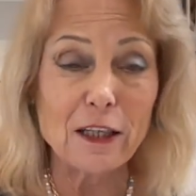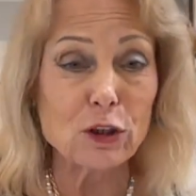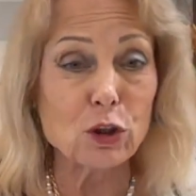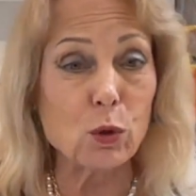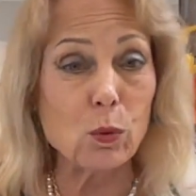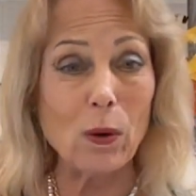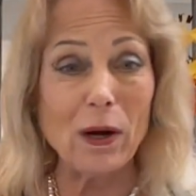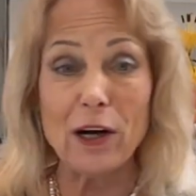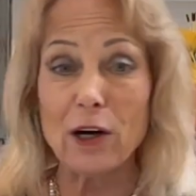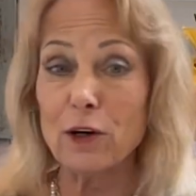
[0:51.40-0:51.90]

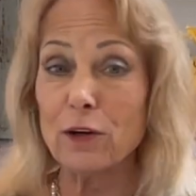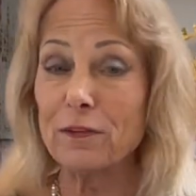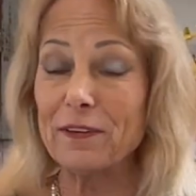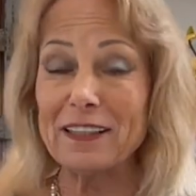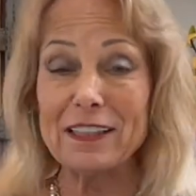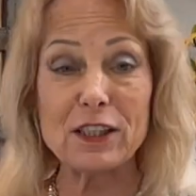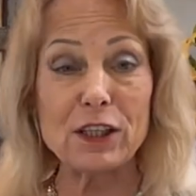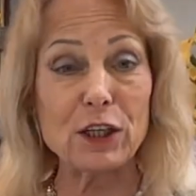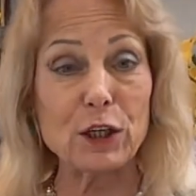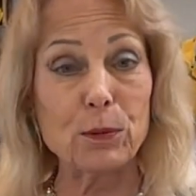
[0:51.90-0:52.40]
12
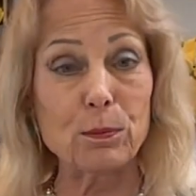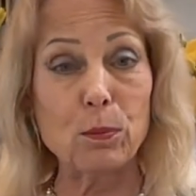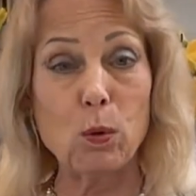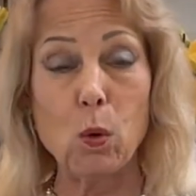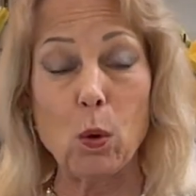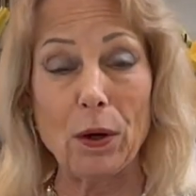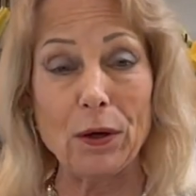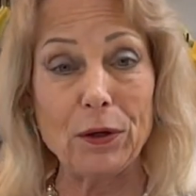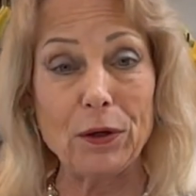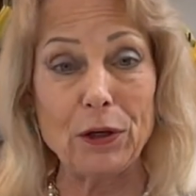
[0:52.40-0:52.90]
is an
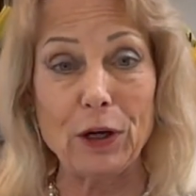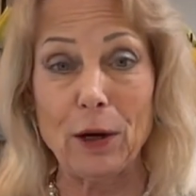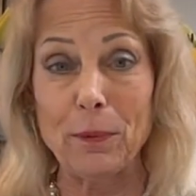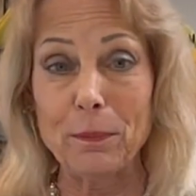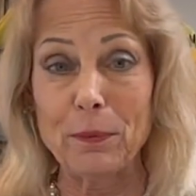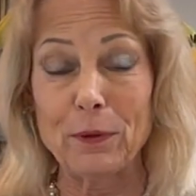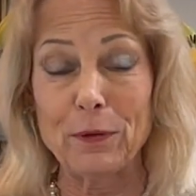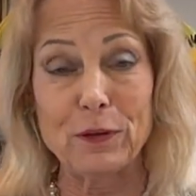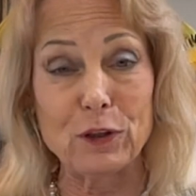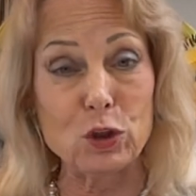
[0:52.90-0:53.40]
important
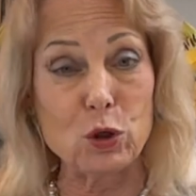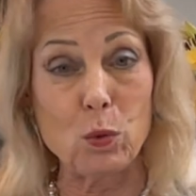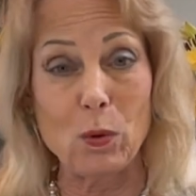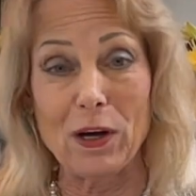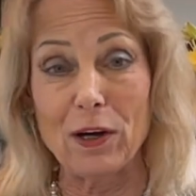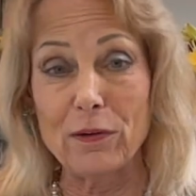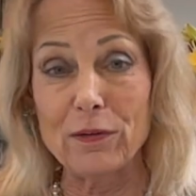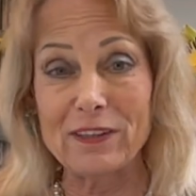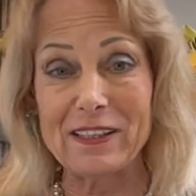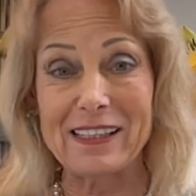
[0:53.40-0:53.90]
number, the
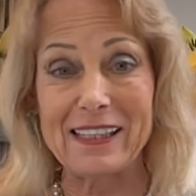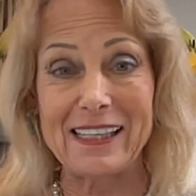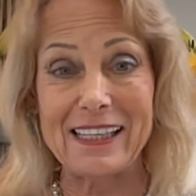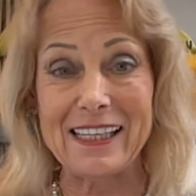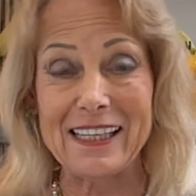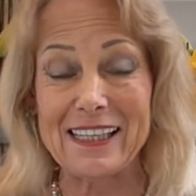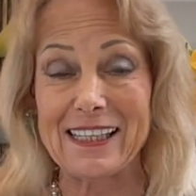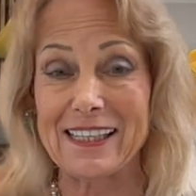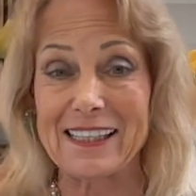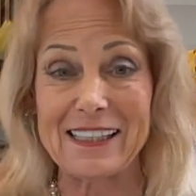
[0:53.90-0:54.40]
12
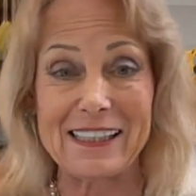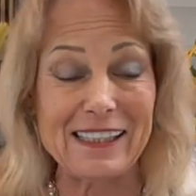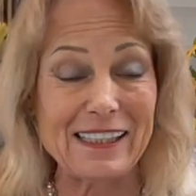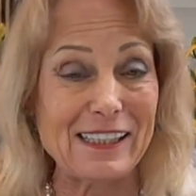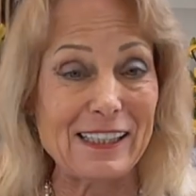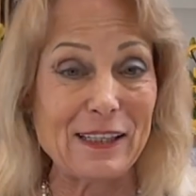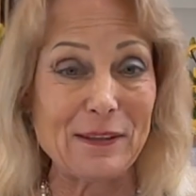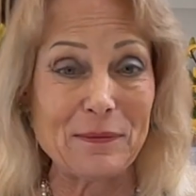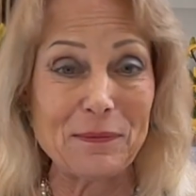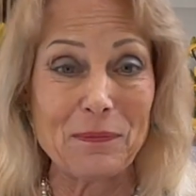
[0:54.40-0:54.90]

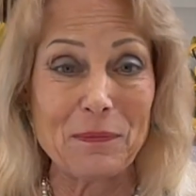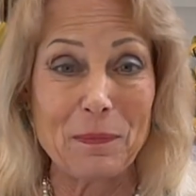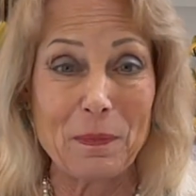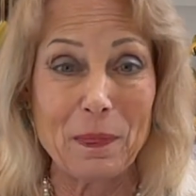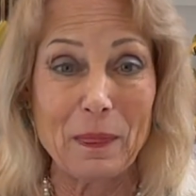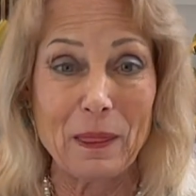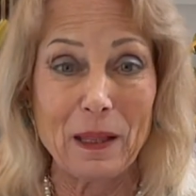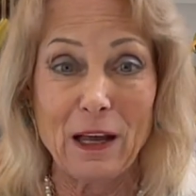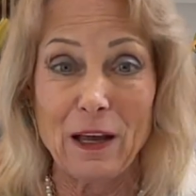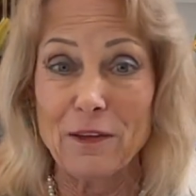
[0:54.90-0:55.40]
seasons
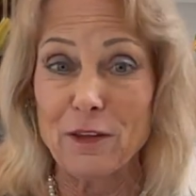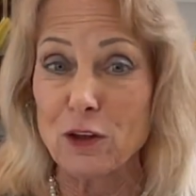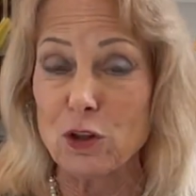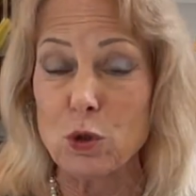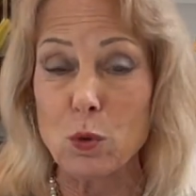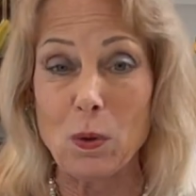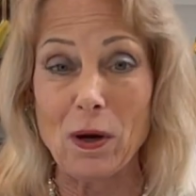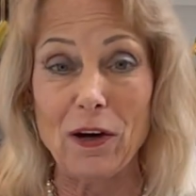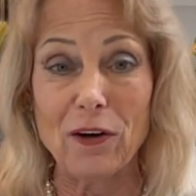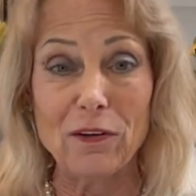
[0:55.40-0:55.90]
the
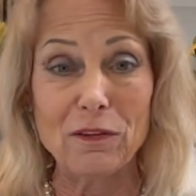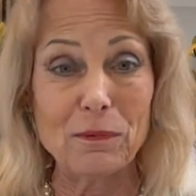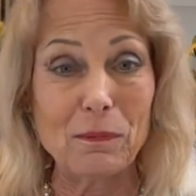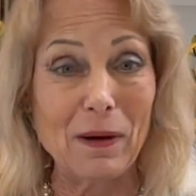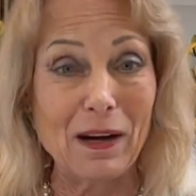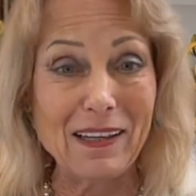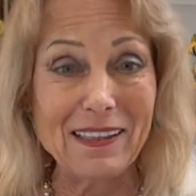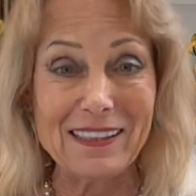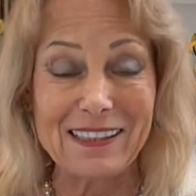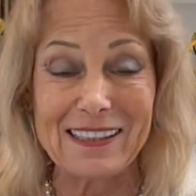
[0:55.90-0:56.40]
12
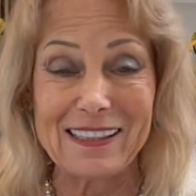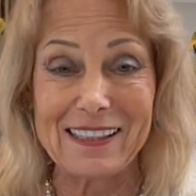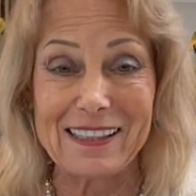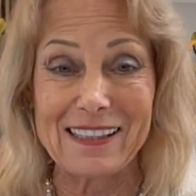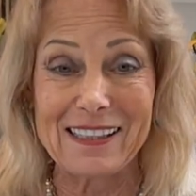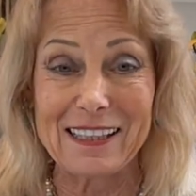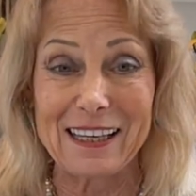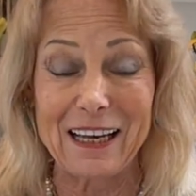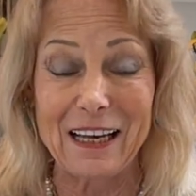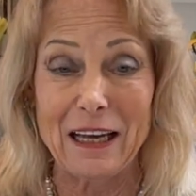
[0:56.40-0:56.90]

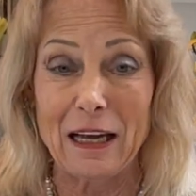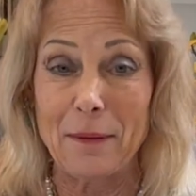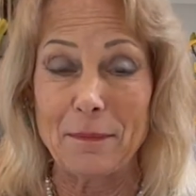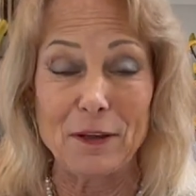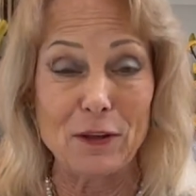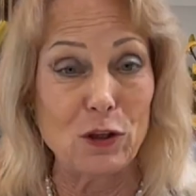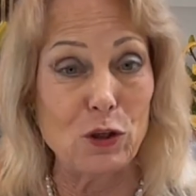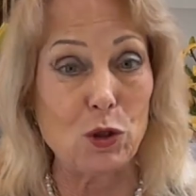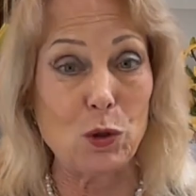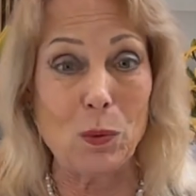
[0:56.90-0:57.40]
months, I mean,
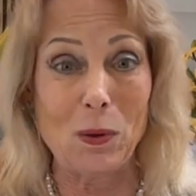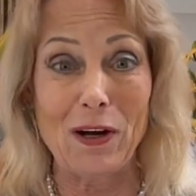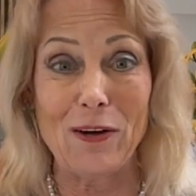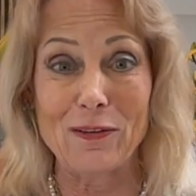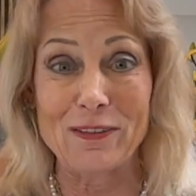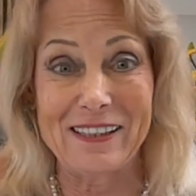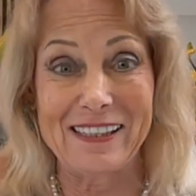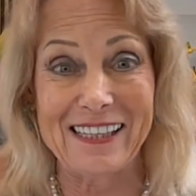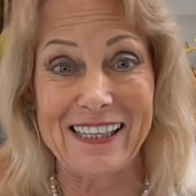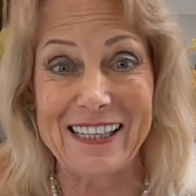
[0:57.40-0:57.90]
the 12
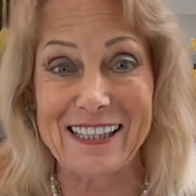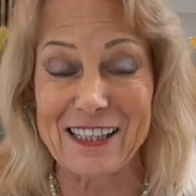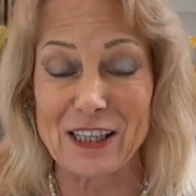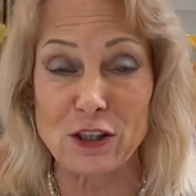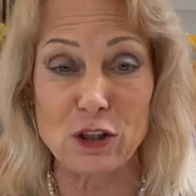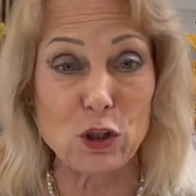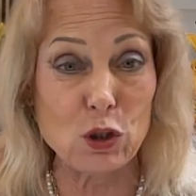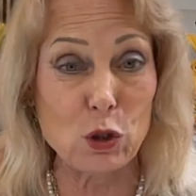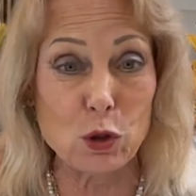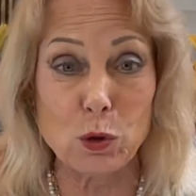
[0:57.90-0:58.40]

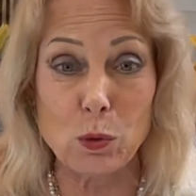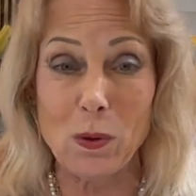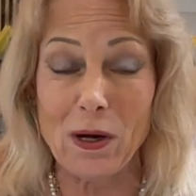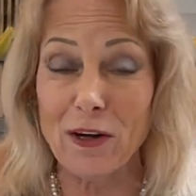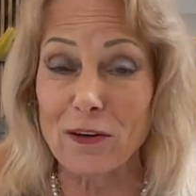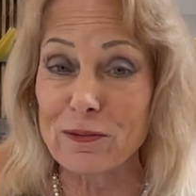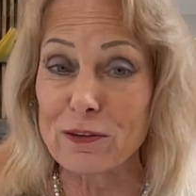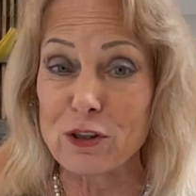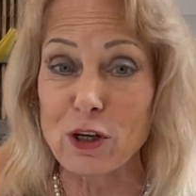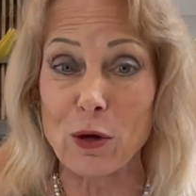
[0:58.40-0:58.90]
seasons, the
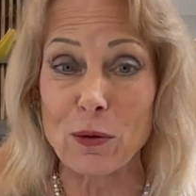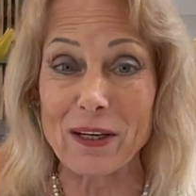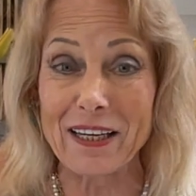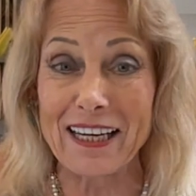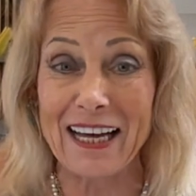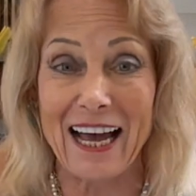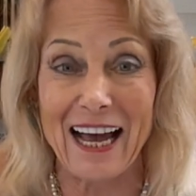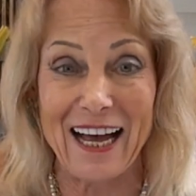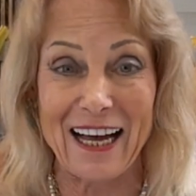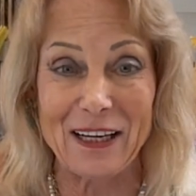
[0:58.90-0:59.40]
12
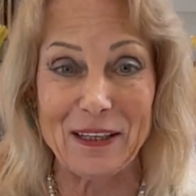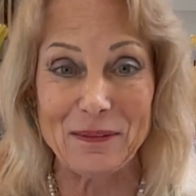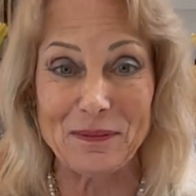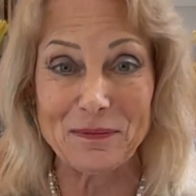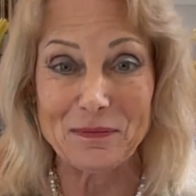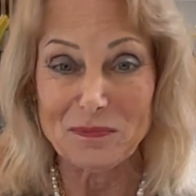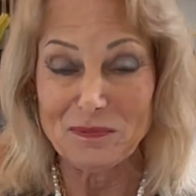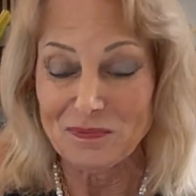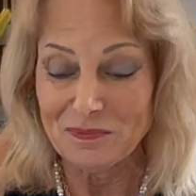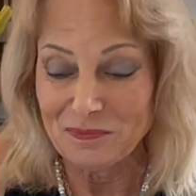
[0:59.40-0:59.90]
zodiac.
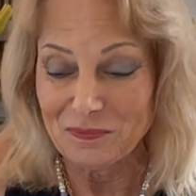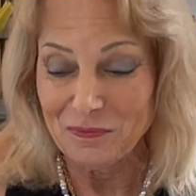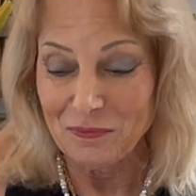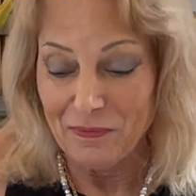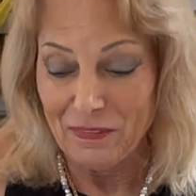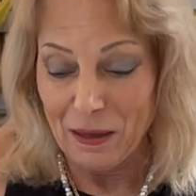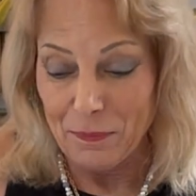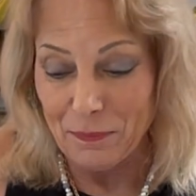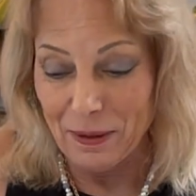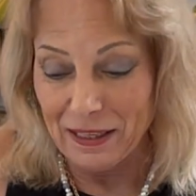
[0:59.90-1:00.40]

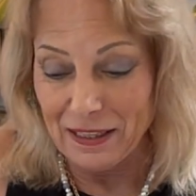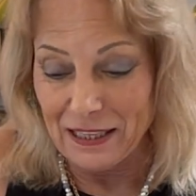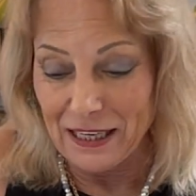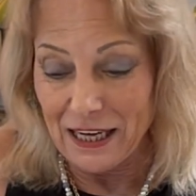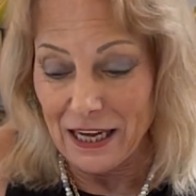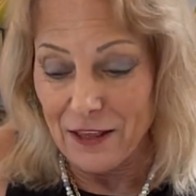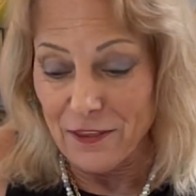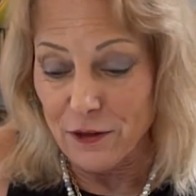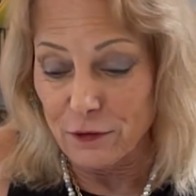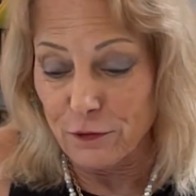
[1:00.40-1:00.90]
But
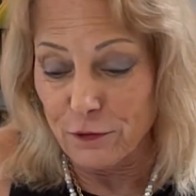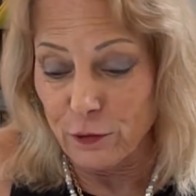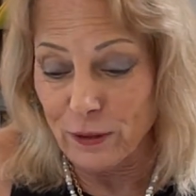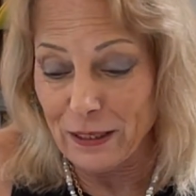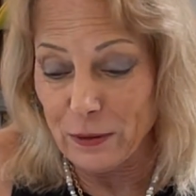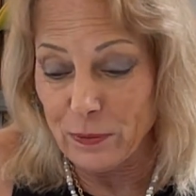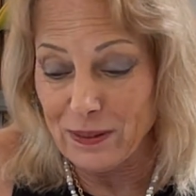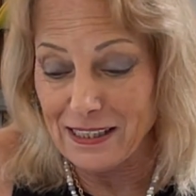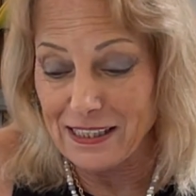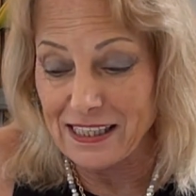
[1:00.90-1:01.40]
the
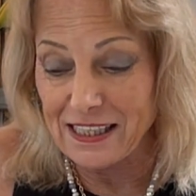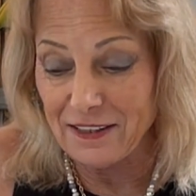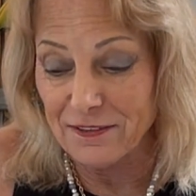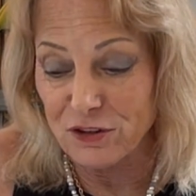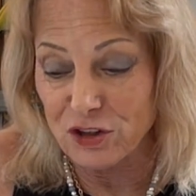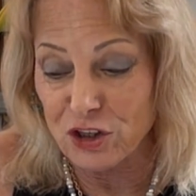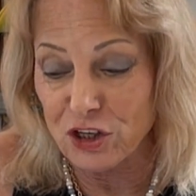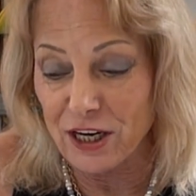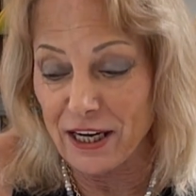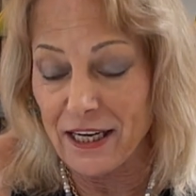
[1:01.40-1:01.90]
frequency of
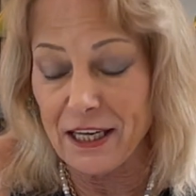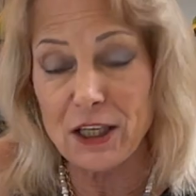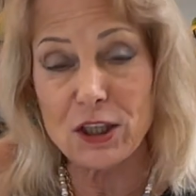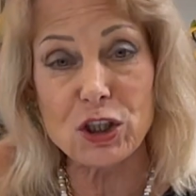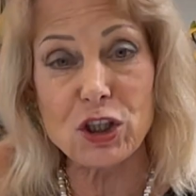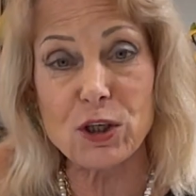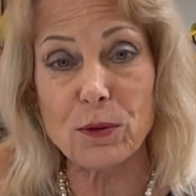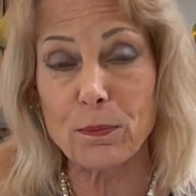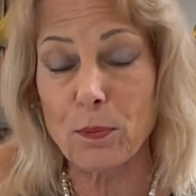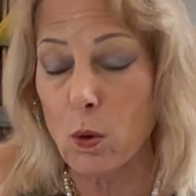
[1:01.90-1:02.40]
change
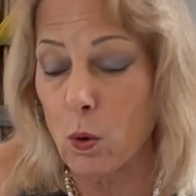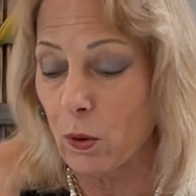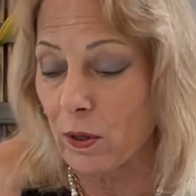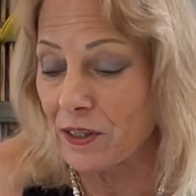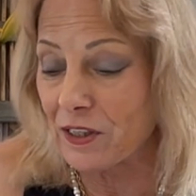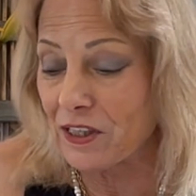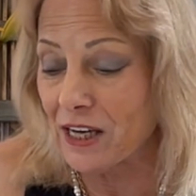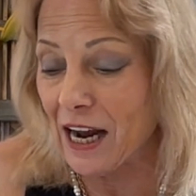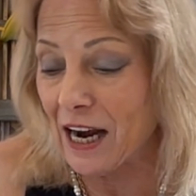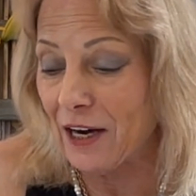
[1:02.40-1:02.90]

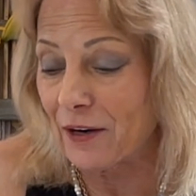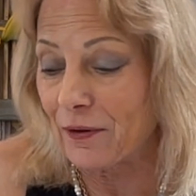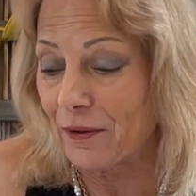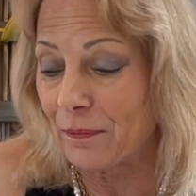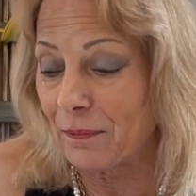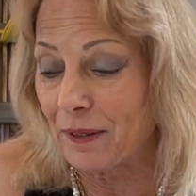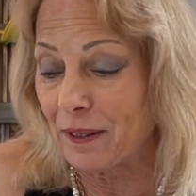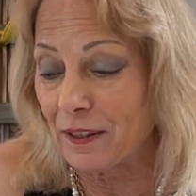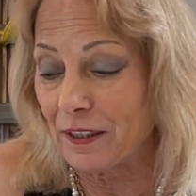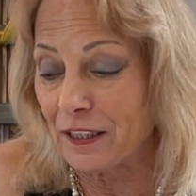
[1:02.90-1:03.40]
supports our
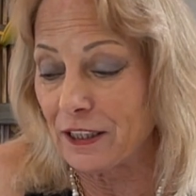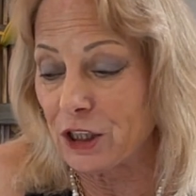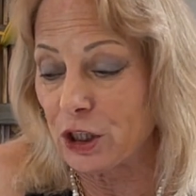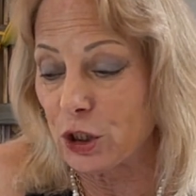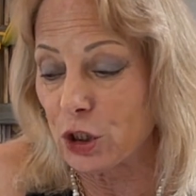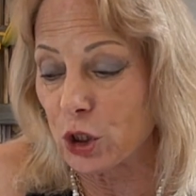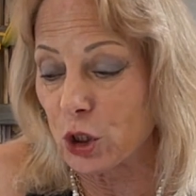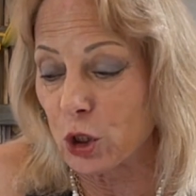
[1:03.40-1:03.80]
ability to